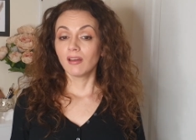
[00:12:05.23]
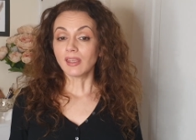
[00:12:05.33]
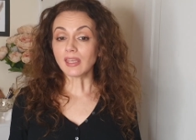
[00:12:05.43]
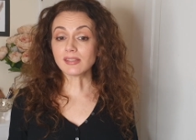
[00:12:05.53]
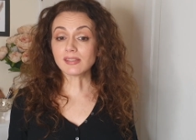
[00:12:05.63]

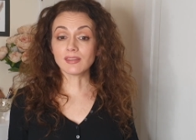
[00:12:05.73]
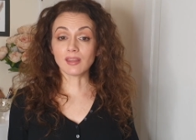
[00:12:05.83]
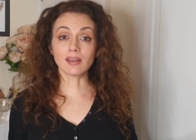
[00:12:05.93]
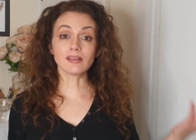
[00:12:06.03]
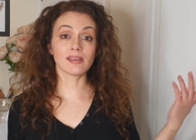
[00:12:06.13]
it's
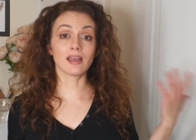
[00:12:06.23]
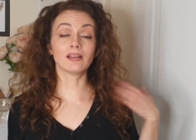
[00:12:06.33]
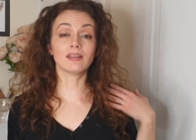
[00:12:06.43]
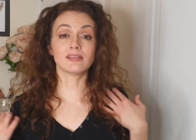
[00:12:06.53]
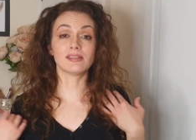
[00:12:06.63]
not
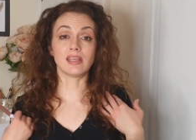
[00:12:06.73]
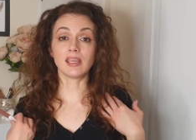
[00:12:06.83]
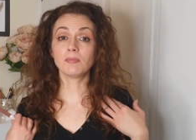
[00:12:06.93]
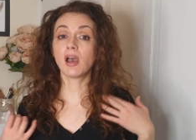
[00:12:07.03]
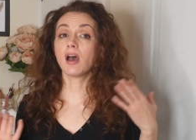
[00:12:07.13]
exactly the
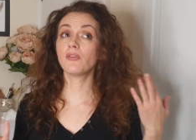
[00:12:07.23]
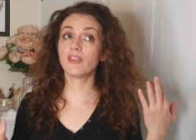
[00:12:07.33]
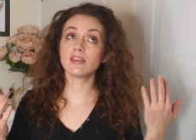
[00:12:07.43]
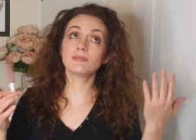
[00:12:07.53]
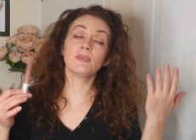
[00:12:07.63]
same how
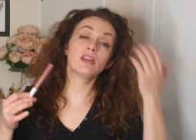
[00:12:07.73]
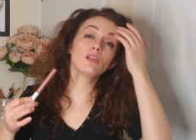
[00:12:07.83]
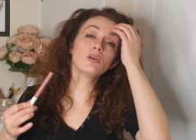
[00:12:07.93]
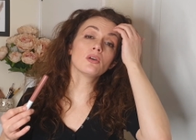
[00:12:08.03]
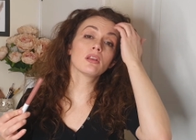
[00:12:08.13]
this may
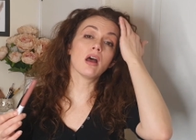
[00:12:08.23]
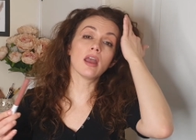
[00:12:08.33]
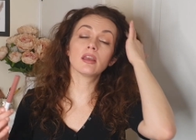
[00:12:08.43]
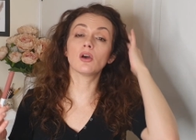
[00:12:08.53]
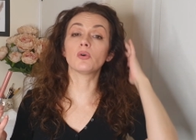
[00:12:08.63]
look
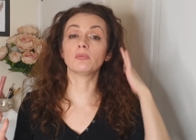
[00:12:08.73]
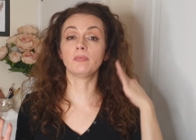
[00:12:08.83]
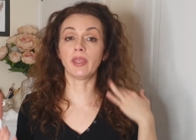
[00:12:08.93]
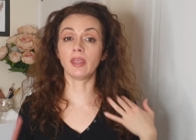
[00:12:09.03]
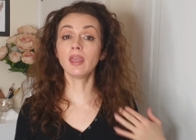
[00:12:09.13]
like on
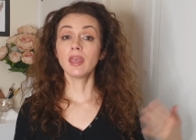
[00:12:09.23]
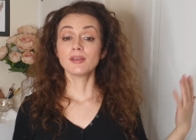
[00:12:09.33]
me.